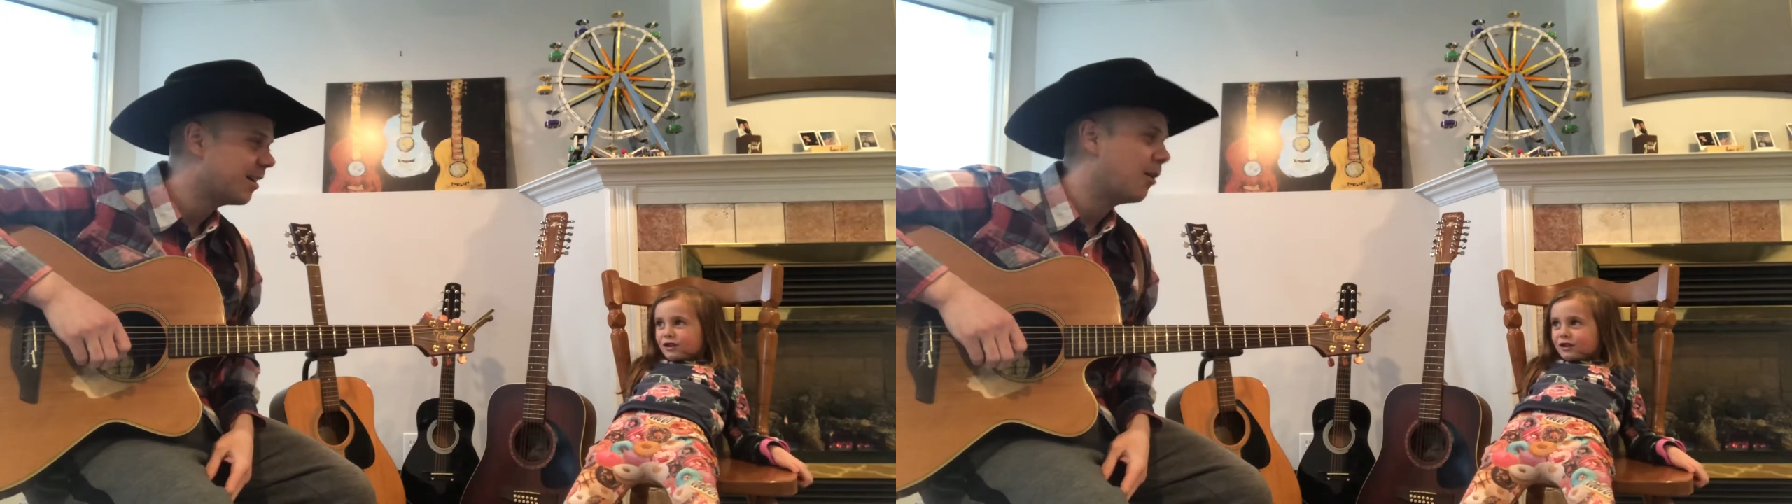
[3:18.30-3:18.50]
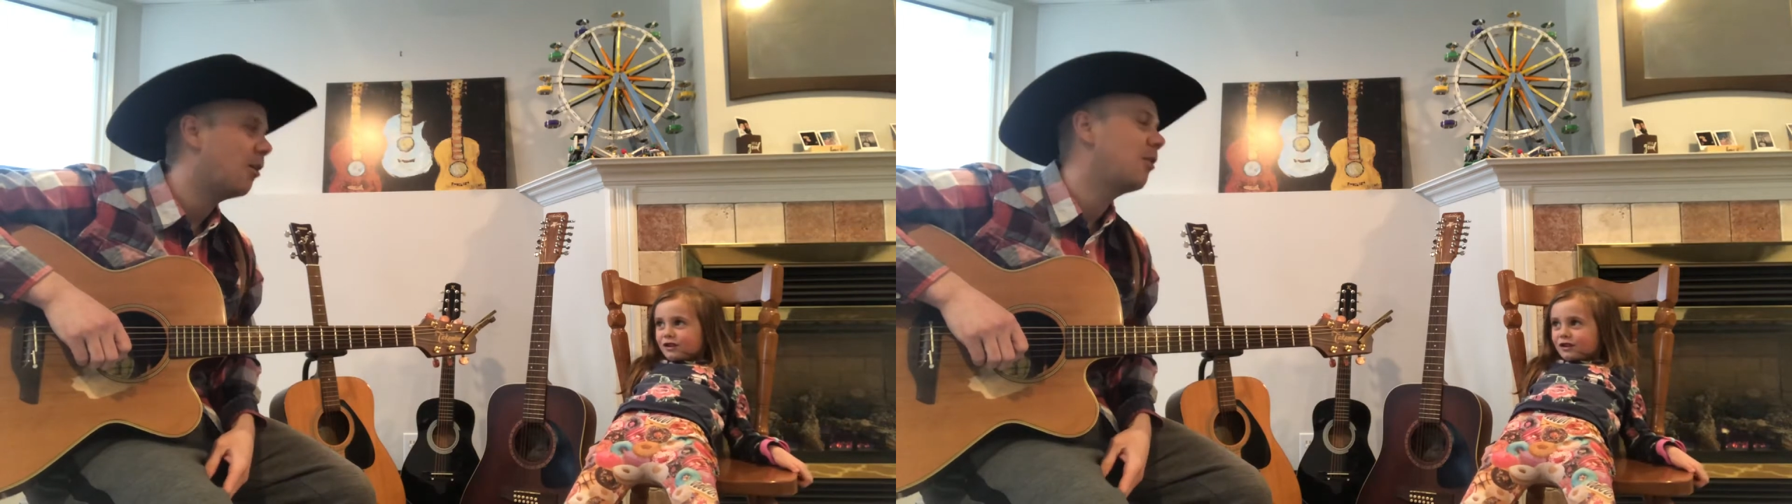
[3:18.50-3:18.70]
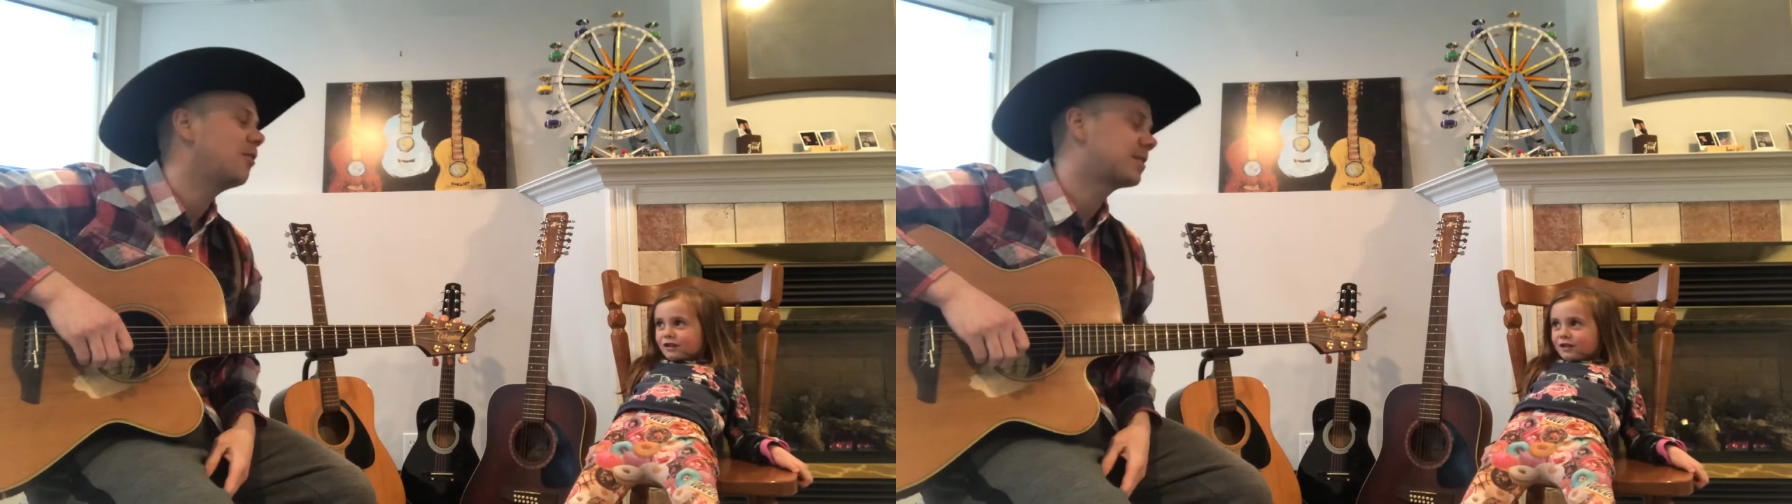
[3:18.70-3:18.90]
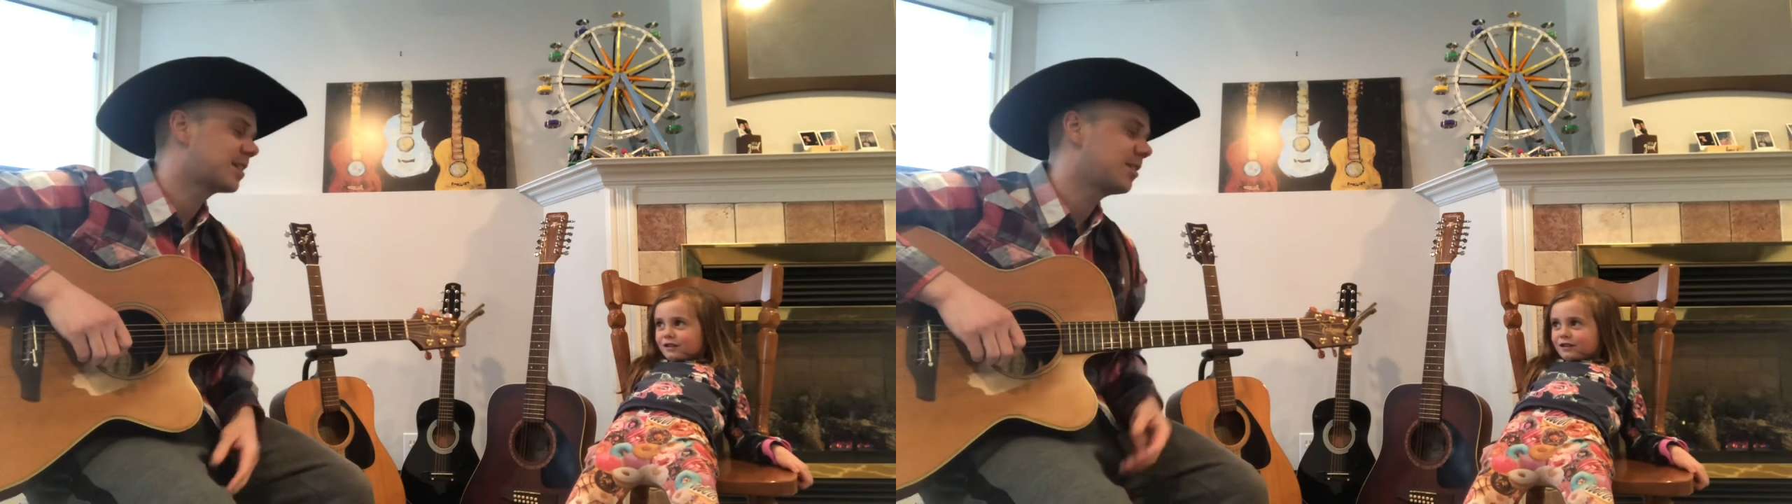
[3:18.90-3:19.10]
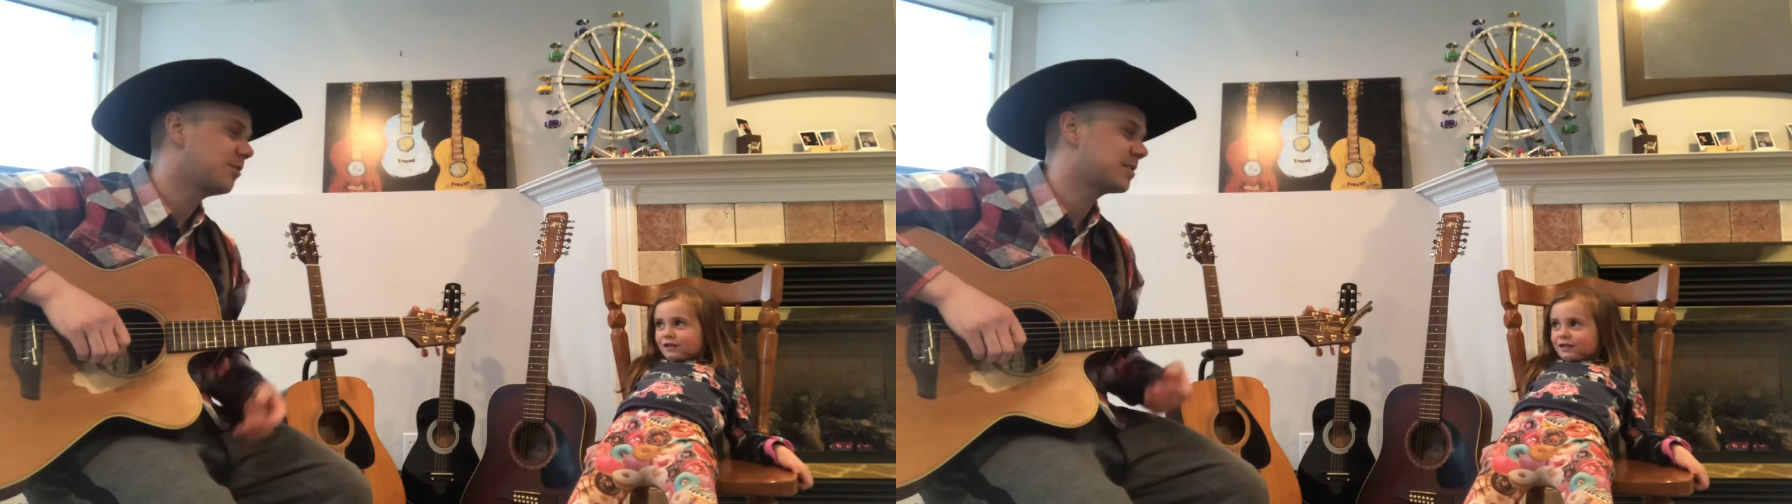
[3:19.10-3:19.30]
Oh, it's
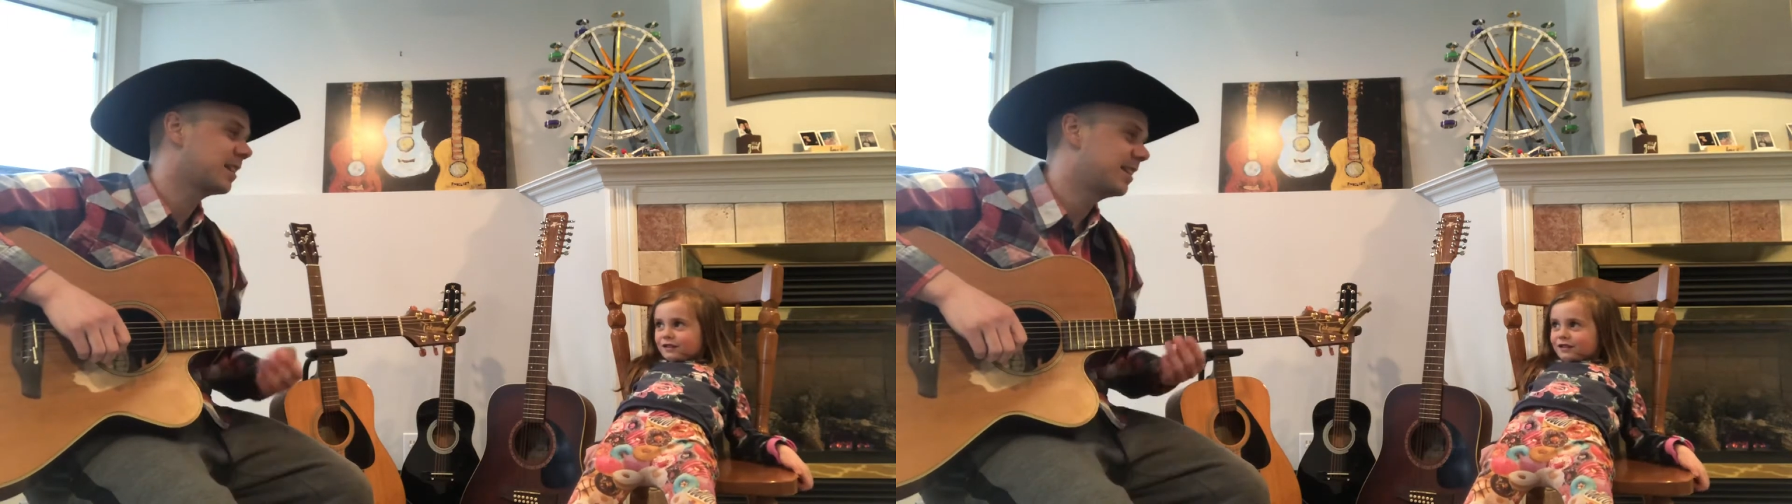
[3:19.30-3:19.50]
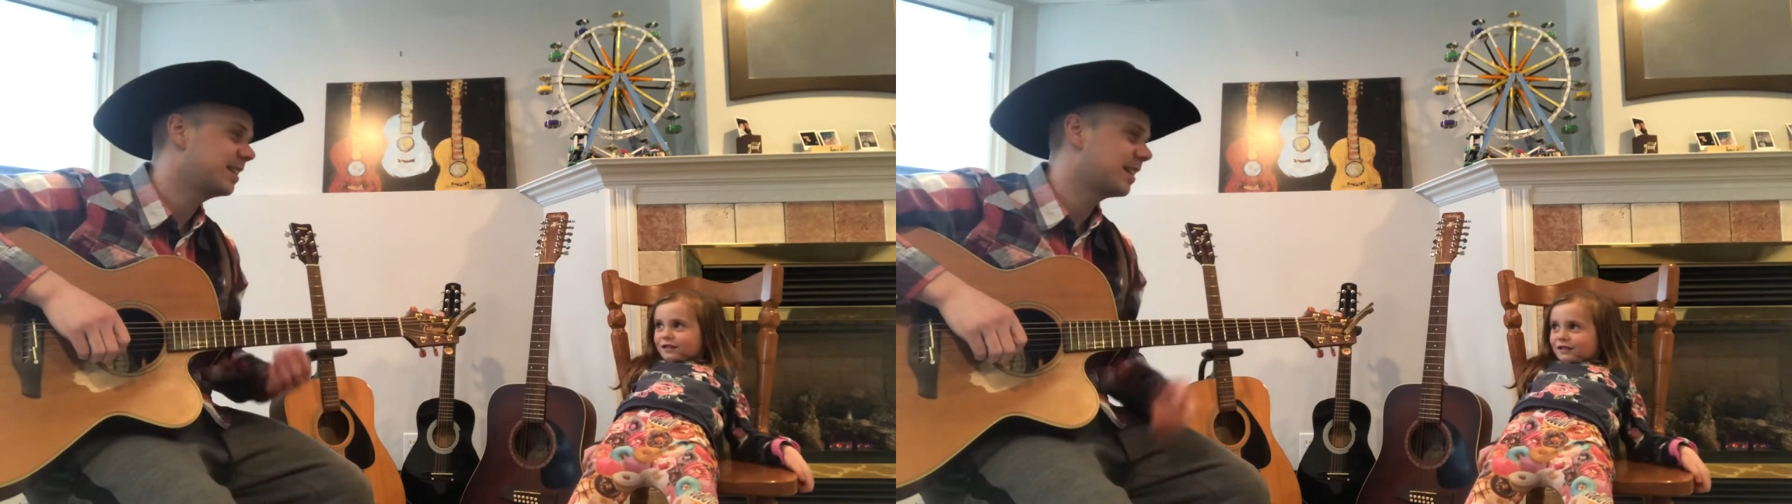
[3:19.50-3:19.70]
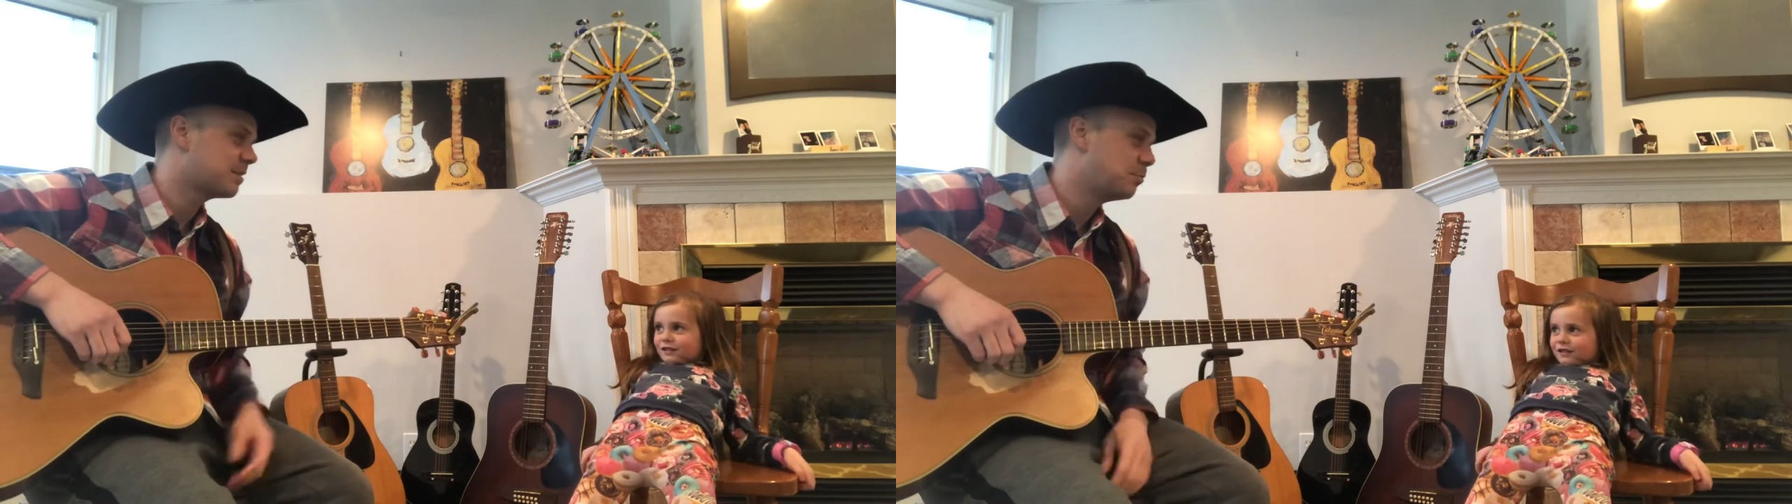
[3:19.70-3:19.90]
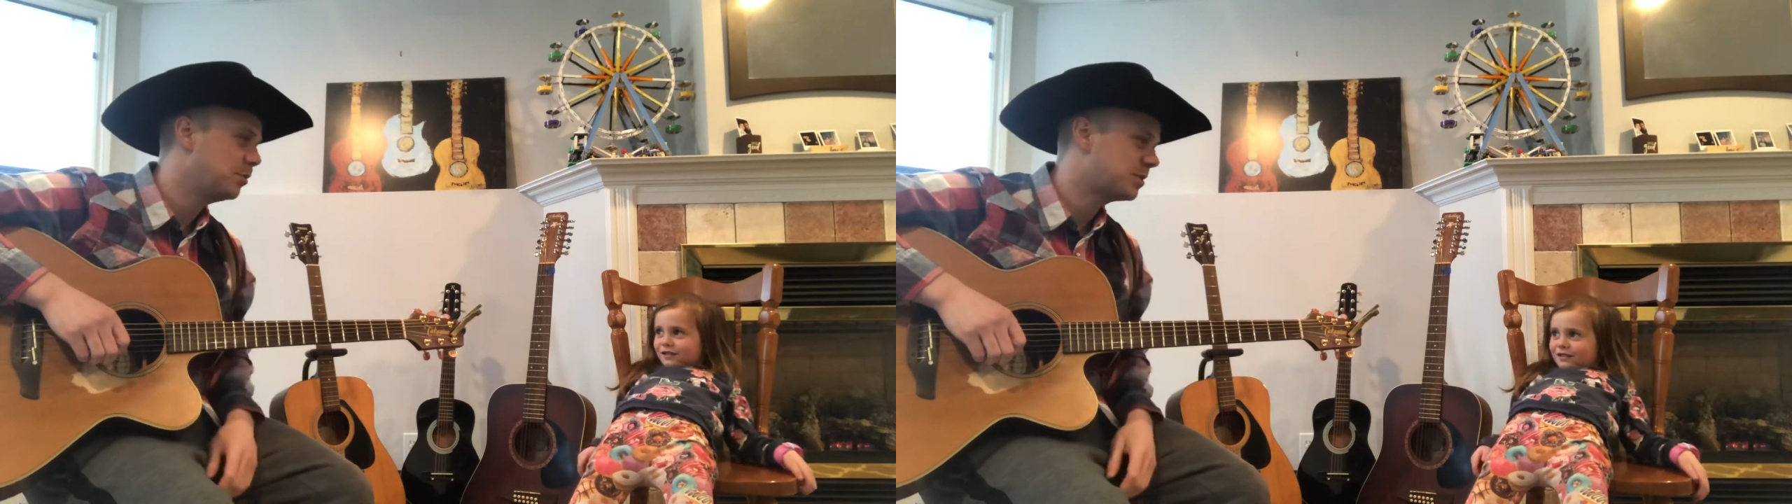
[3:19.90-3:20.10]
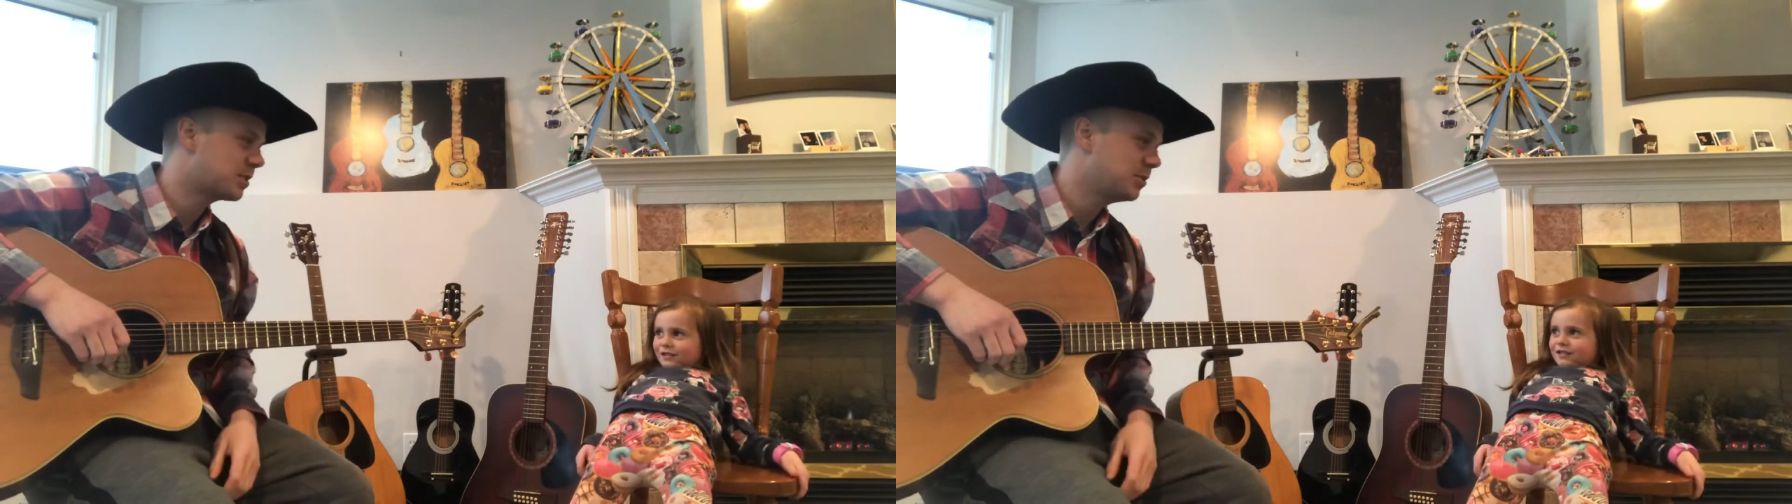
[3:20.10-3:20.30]
close. I think that's
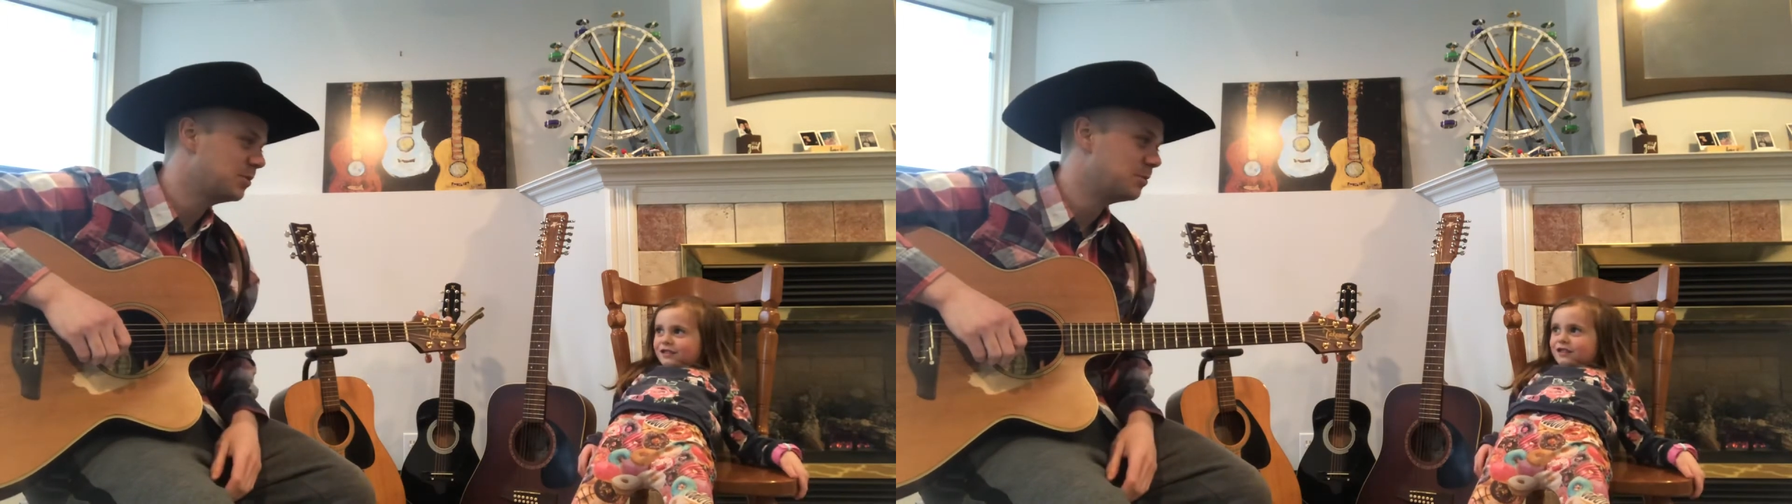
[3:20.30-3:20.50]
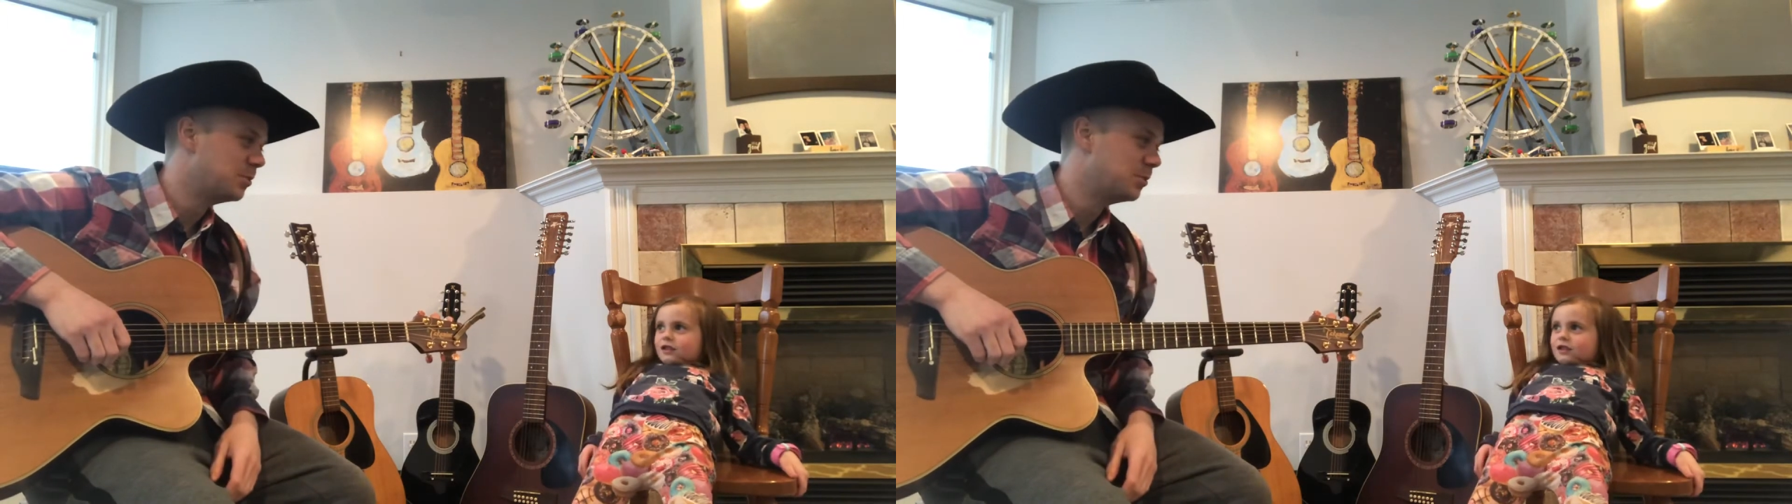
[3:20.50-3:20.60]
Boot Scootin'